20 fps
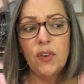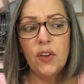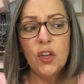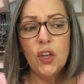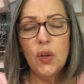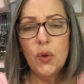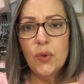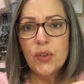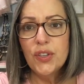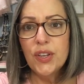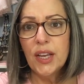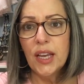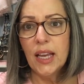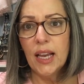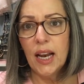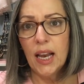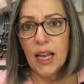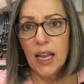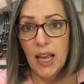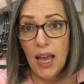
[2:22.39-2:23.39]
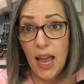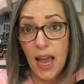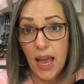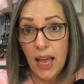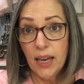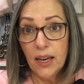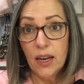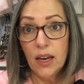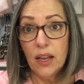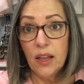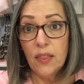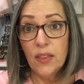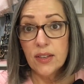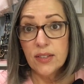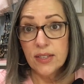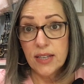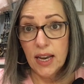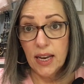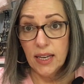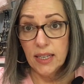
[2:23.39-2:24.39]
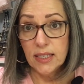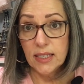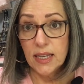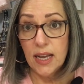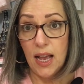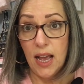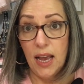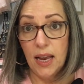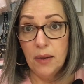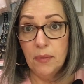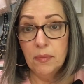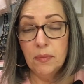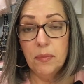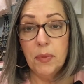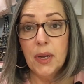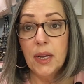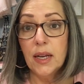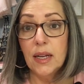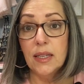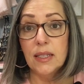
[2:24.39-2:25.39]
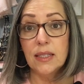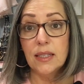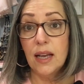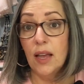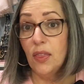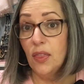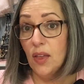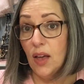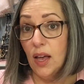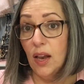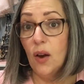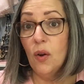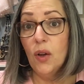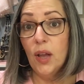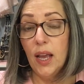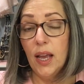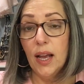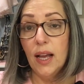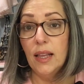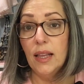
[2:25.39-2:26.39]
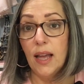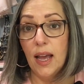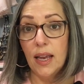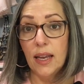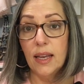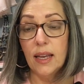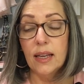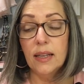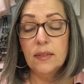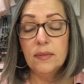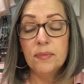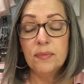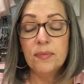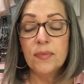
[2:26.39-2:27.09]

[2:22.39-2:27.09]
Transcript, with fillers: using it again the second time because I thought, okay, I like it.